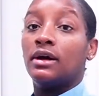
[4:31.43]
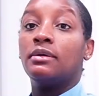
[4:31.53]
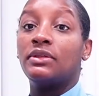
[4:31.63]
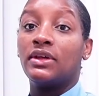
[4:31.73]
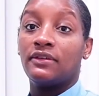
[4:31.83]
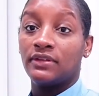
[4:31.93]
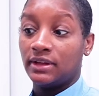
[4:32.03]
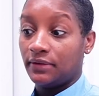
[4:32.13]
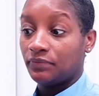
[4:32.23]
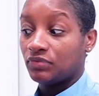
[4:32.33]
But
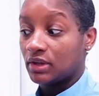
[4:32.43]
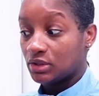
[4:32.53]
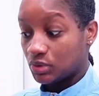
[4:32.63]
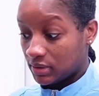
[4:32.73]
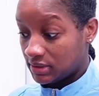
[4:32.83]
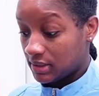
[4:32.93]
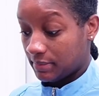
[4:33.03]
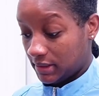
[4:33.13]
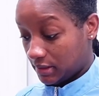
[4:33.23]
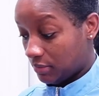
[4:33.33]
thankfully, that's all the time
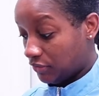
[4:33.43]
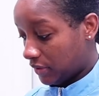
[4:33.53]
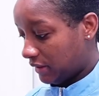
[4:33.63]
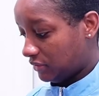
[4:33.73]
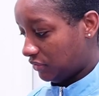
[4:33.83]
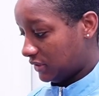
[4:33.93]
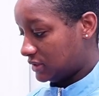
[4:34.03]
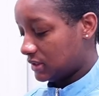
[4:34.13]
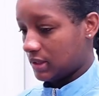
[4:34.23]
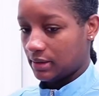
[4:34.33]
I need before I have to
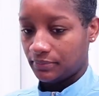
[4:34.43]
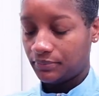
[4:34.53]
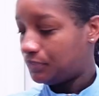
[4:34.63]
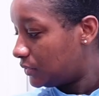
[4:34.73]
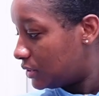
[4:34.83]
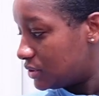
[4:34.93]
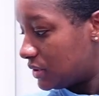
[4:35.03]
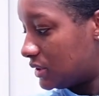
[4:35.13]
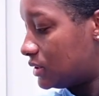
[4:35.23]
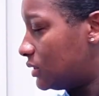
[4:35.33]
fix it again. So
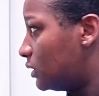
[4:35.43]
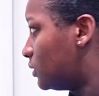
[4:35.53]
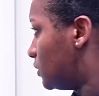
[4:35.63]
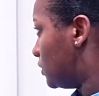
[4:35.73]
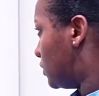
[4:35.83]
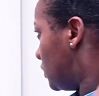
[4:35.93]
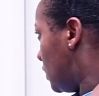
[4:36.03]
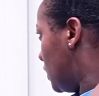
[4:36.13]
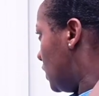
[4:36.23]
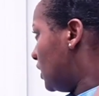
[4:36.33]
that's good.
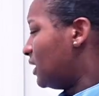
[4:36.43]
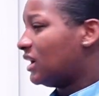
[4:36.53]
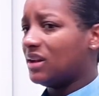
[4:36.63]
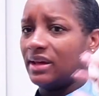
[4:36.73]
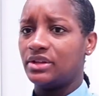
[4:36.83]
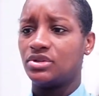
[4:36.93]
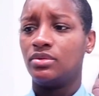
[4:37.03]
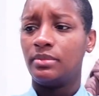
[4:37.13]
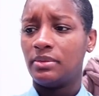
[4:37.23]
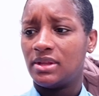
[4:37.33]
I like to.
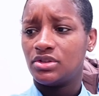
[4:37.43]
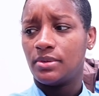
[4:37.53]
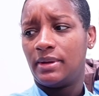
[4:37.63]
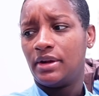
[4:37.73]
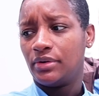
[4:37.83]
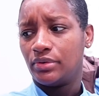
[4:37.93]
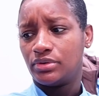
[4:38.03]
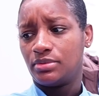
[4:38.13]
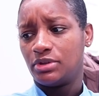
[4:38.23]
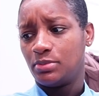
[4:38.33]
Maybe that's why my hair grows
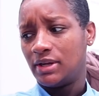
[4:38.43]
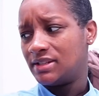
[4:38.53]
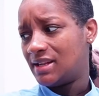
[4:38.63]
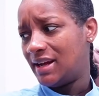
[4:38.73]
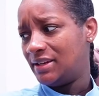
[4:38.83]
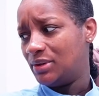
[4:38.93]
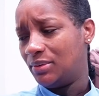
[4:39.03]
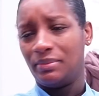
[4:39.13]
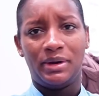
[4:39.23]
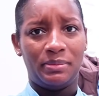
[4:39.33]
so much, because I
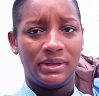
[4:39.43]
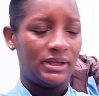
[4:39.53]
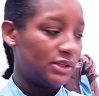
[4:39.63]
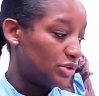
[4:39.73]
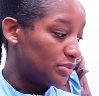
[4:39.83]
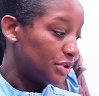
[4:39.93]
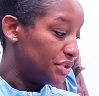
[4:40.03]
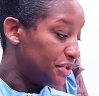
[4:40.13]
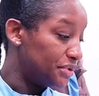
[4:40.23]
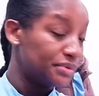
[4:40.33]
don't manipulate it too
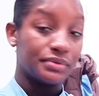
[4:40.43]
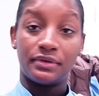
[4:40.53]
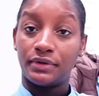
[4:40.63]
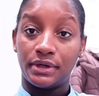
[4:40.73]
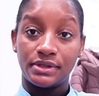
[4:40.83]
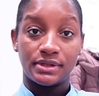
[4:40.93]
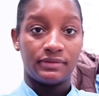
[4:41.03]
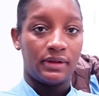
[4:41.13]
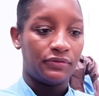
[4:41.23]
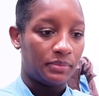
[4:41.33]
much. Whatever it is, love
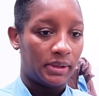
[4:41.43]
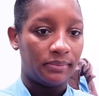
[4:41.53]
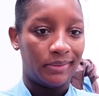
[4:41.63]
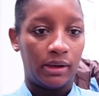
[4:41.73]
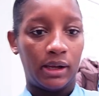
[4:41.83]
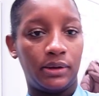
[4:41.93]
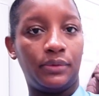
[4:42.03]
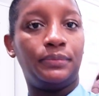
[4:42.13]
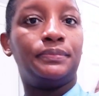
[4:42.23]
that for me. But I gotta go.